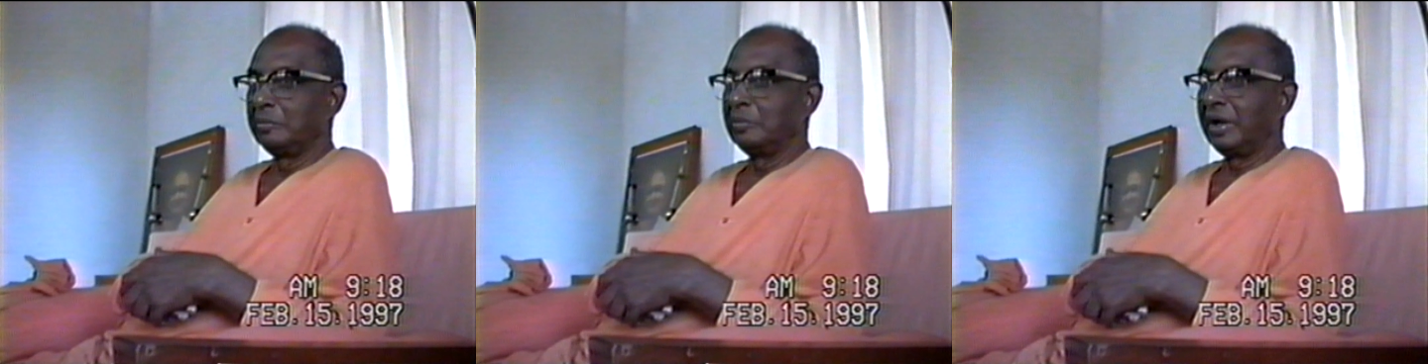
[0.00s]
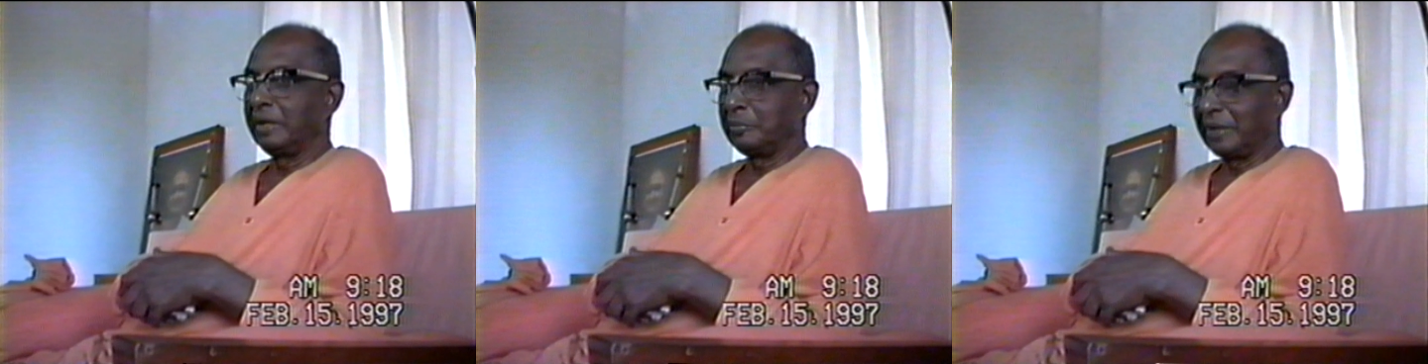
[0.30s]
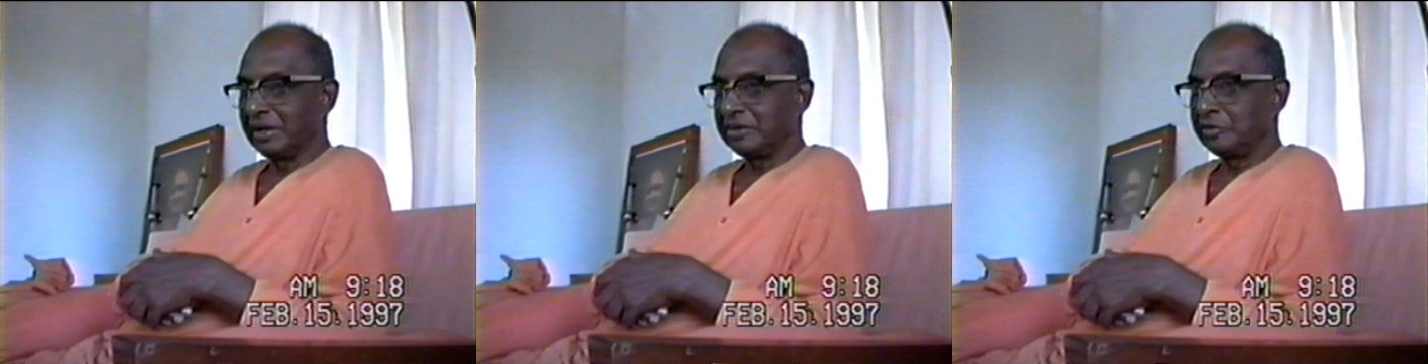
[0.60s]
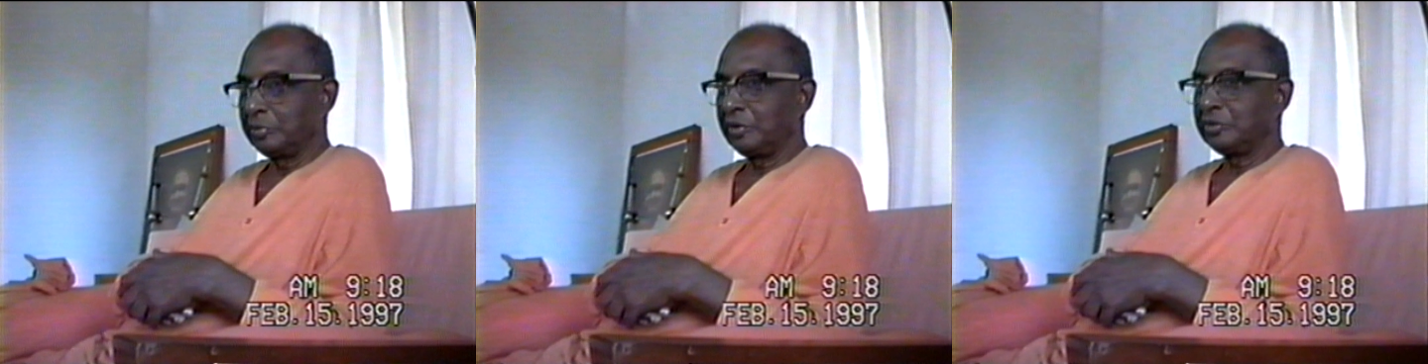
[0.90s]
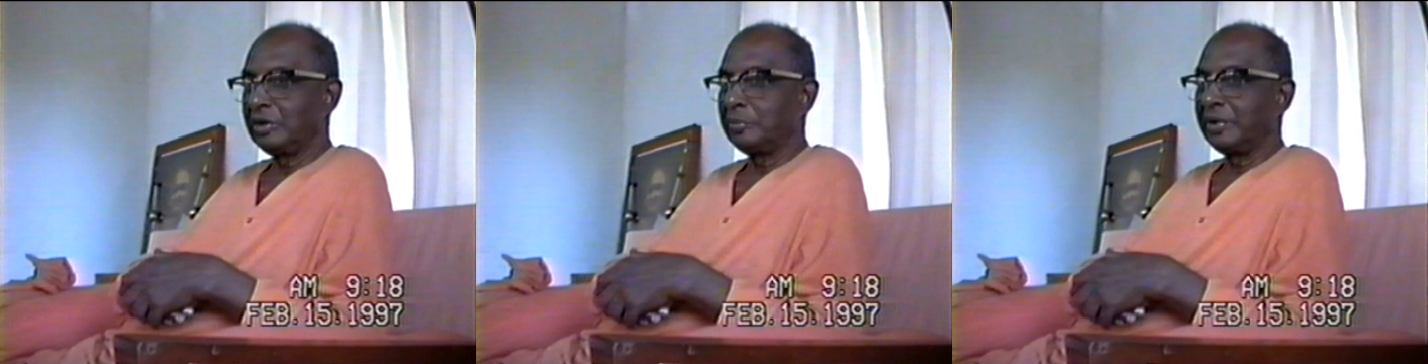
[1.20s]
By
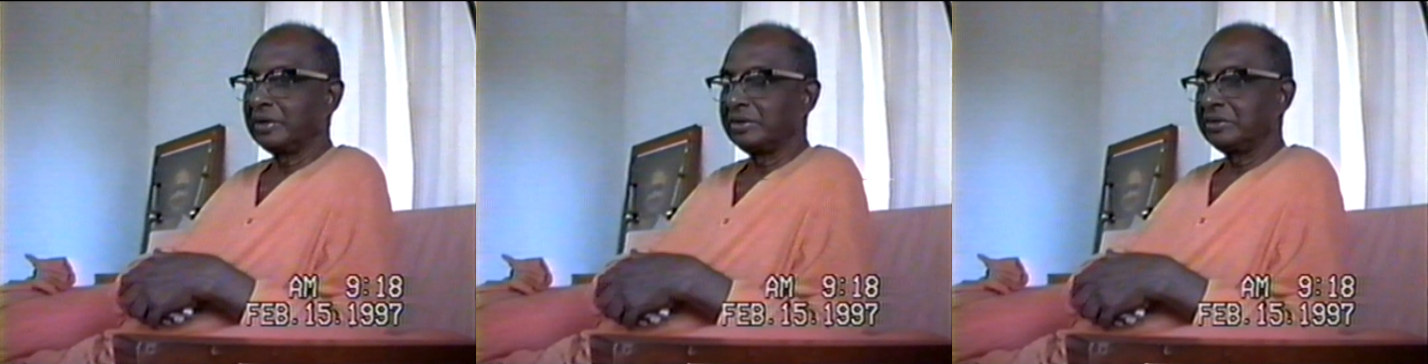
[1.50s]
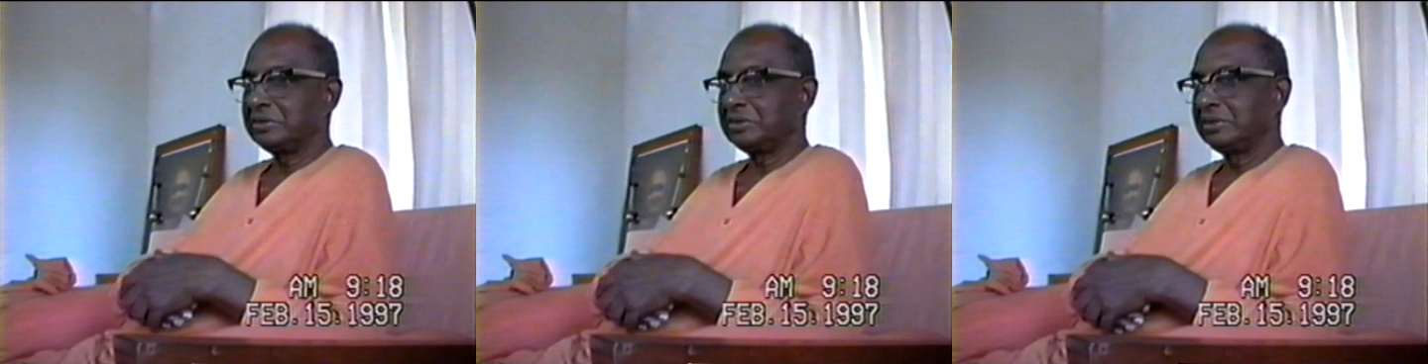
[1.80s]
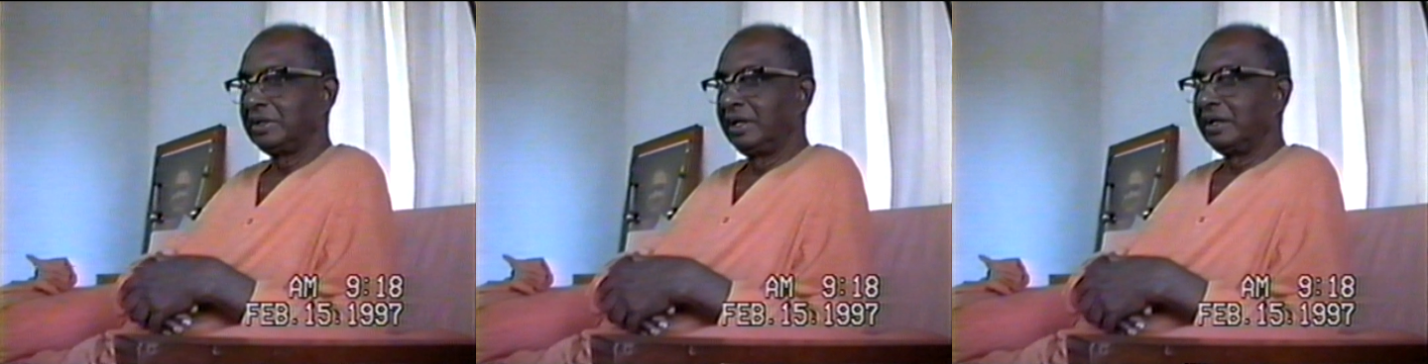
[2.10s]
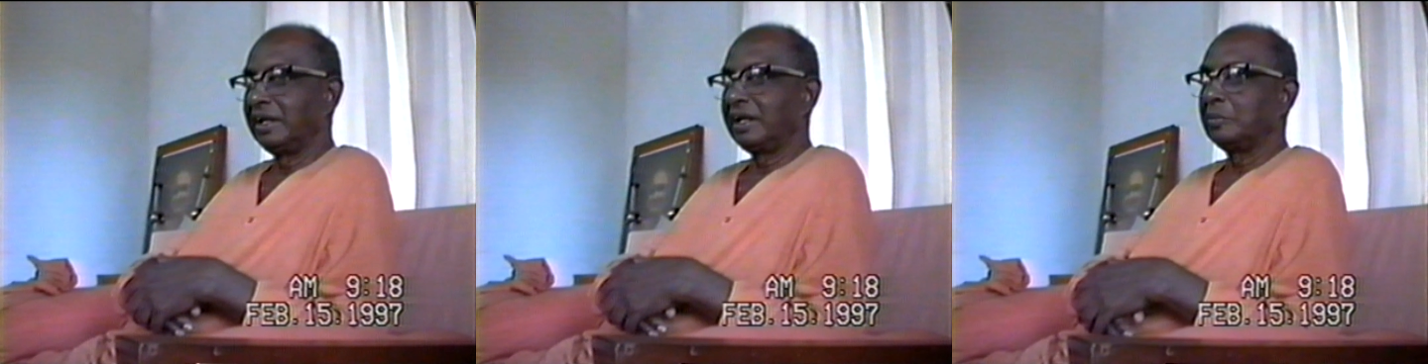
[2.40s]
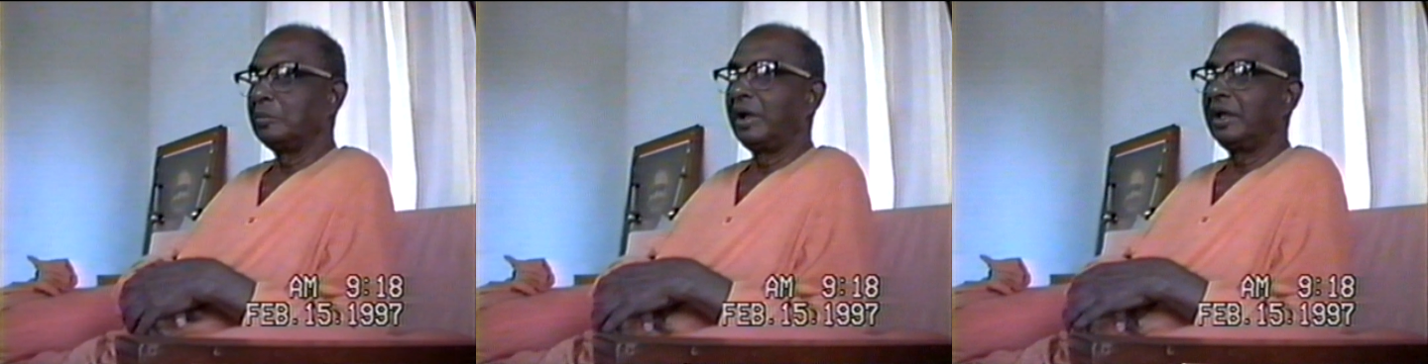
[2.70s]
spiritual practice, that
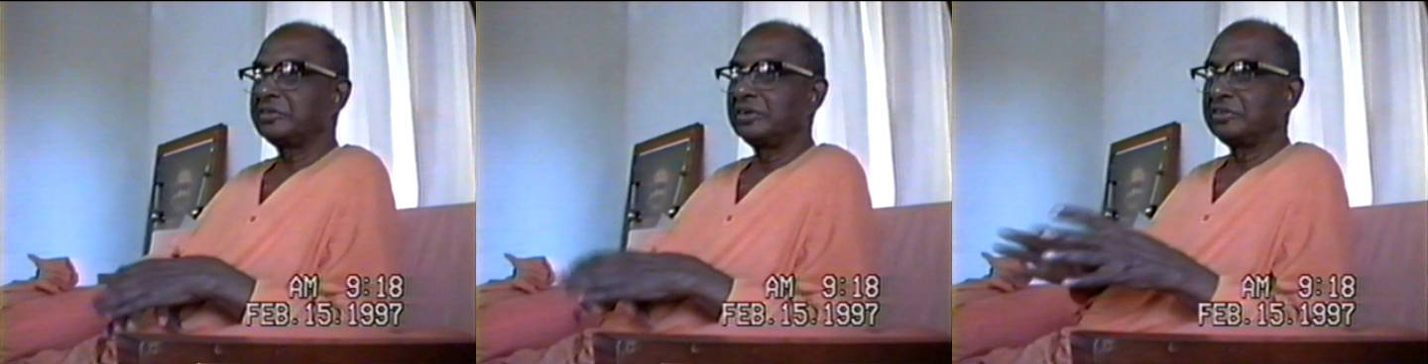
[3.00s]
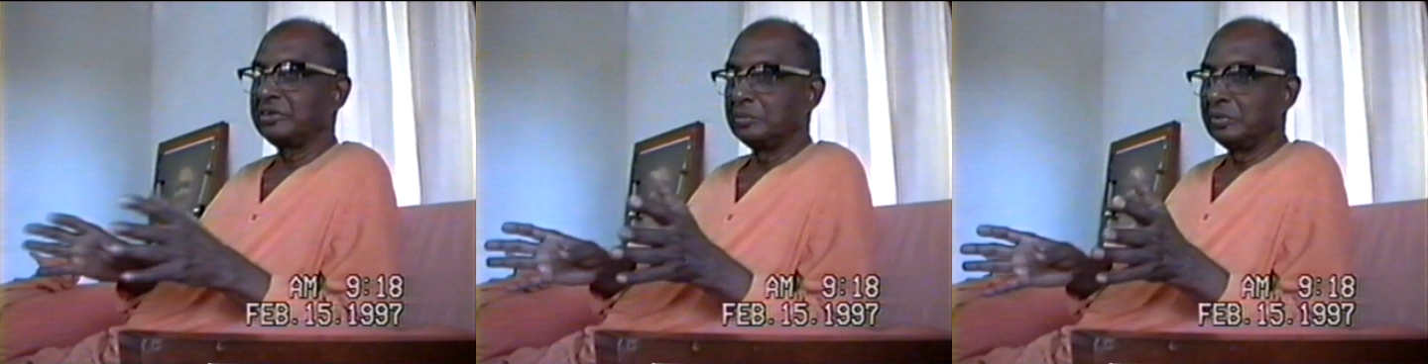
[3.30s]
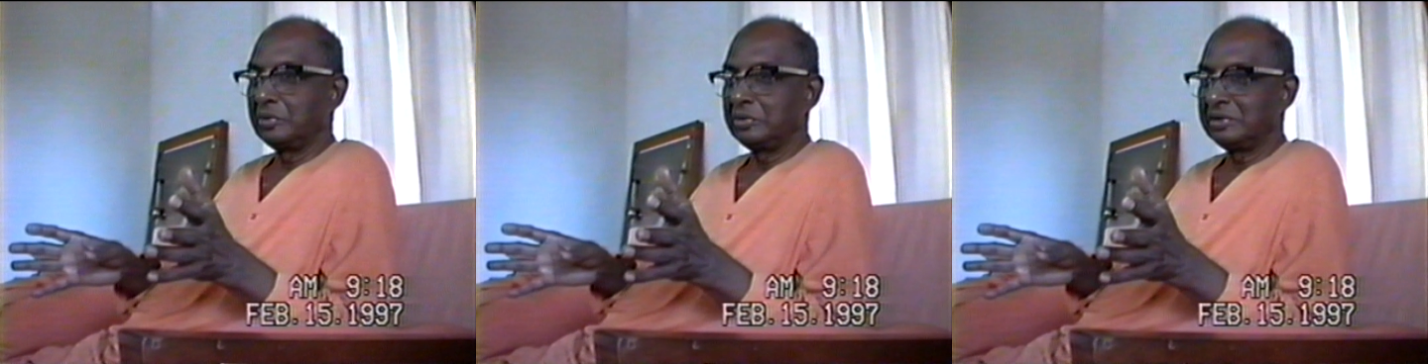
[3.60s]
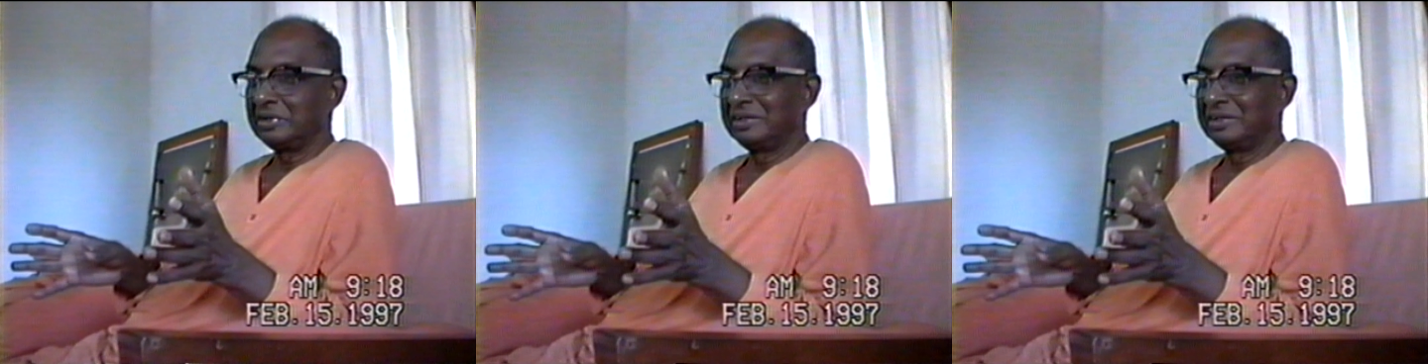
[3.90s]
mask is removed.